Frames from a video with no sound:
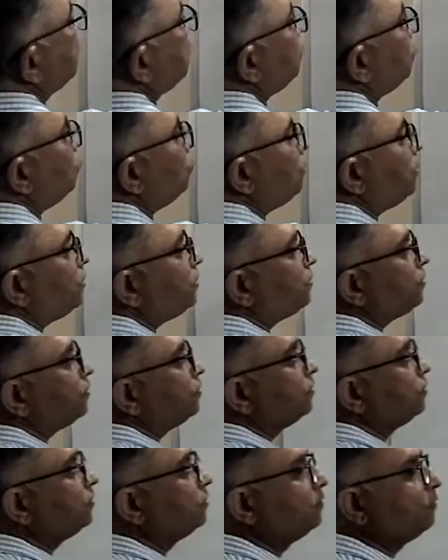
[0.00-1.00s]

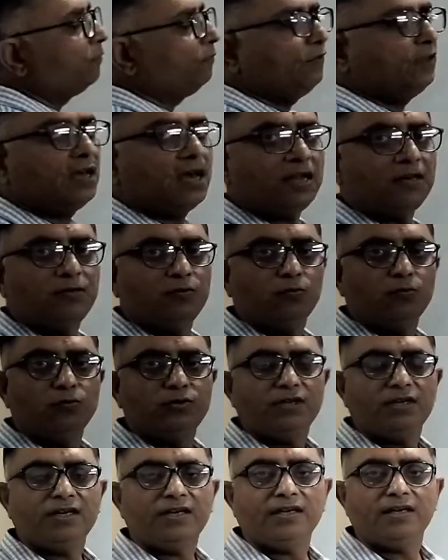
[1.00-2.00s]
units we are
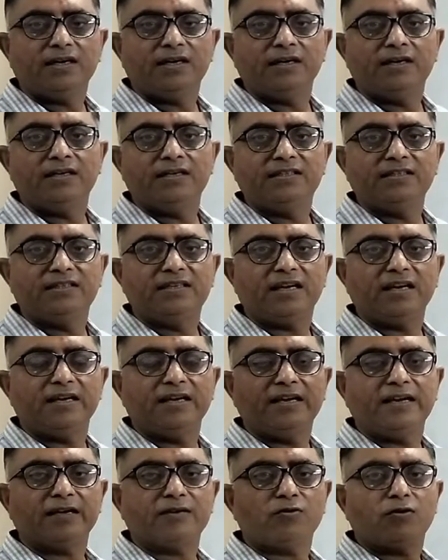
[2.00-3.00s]
using in digital
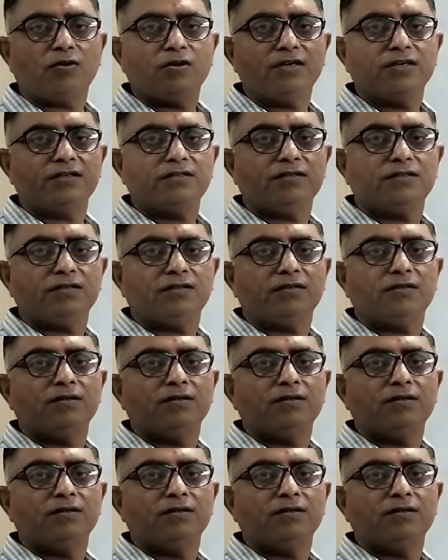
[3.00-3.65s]
electronics,